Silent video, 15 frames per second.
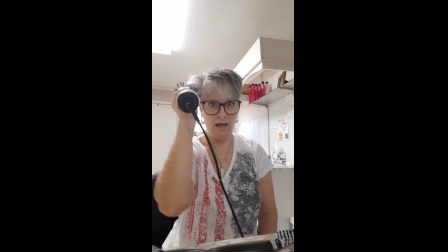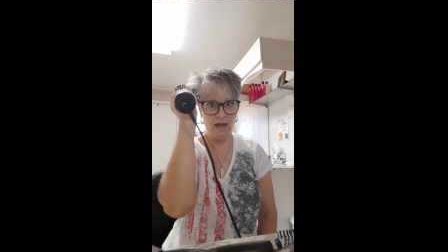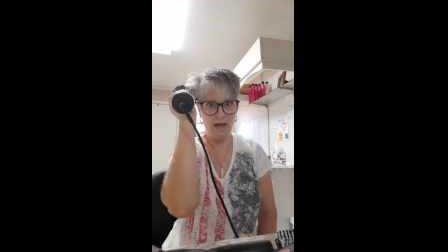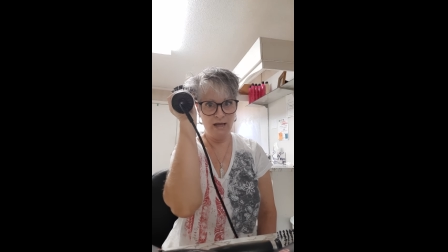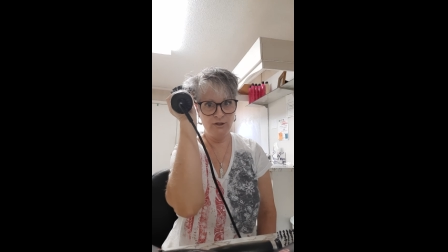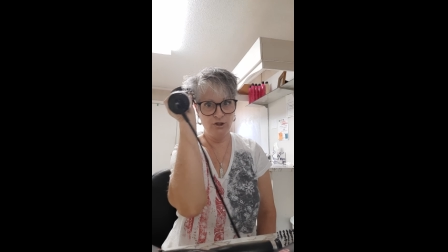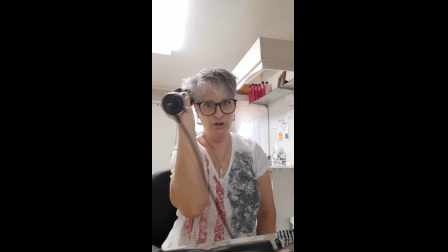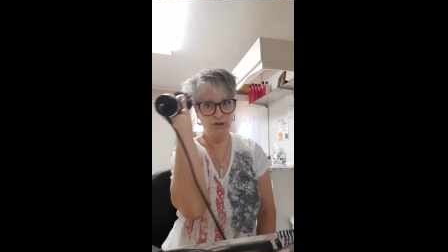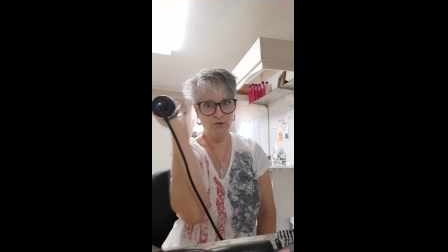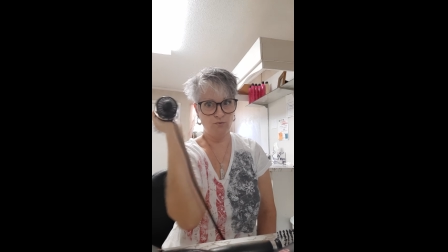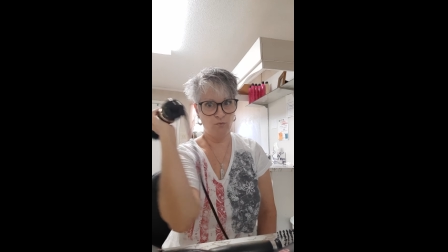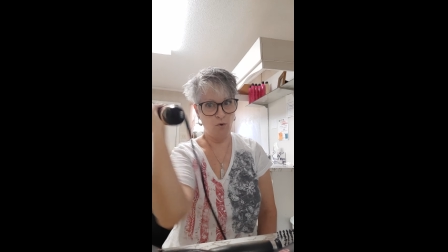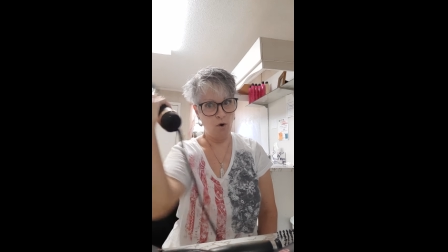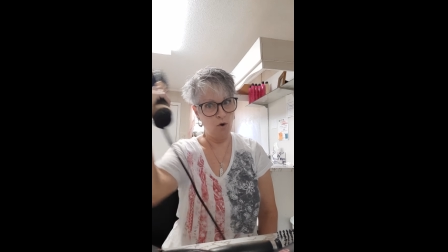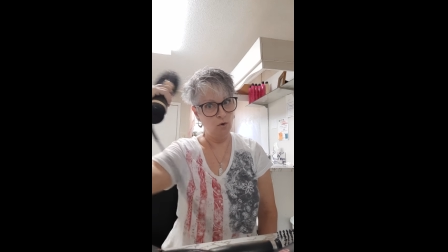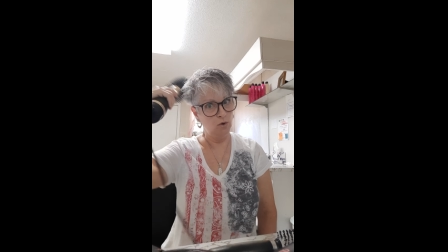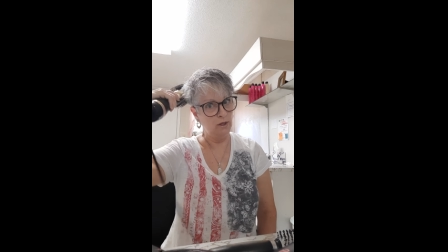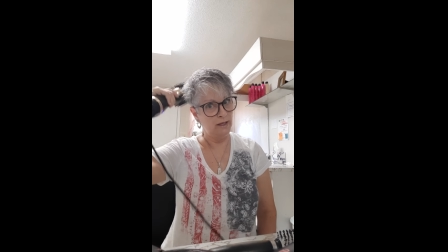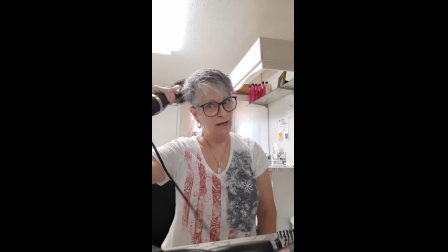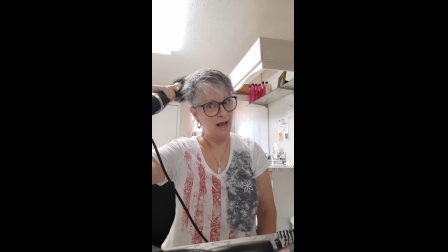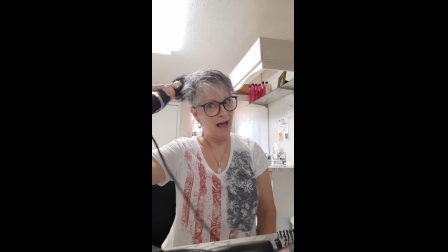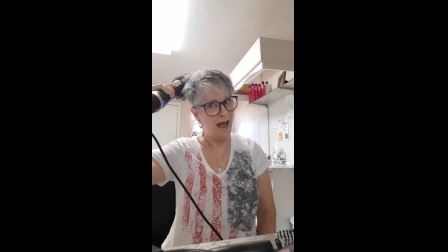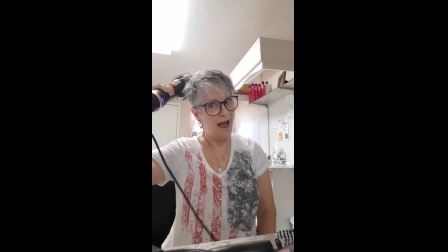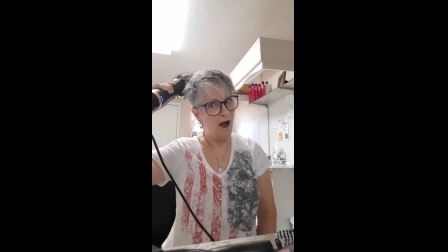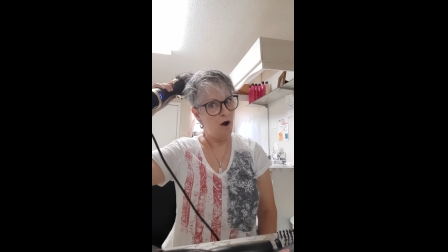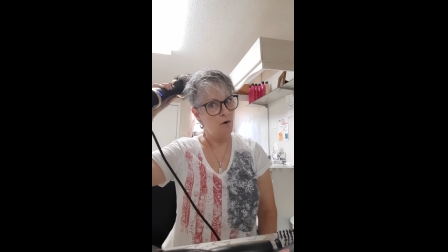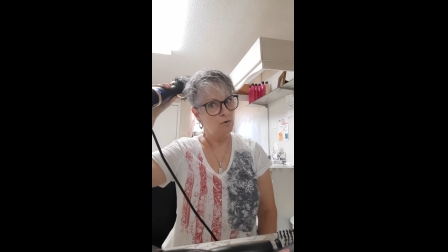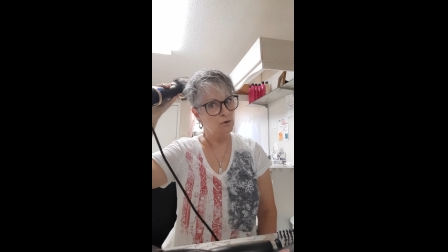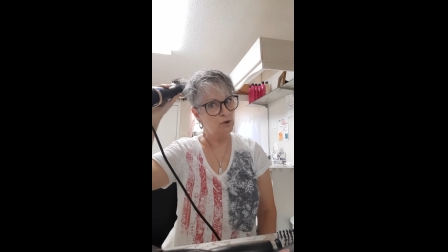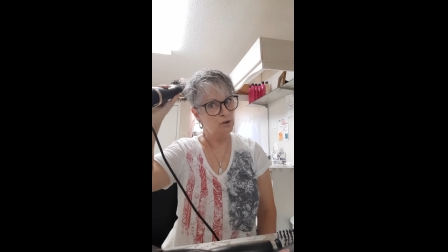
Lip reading: and just roll it out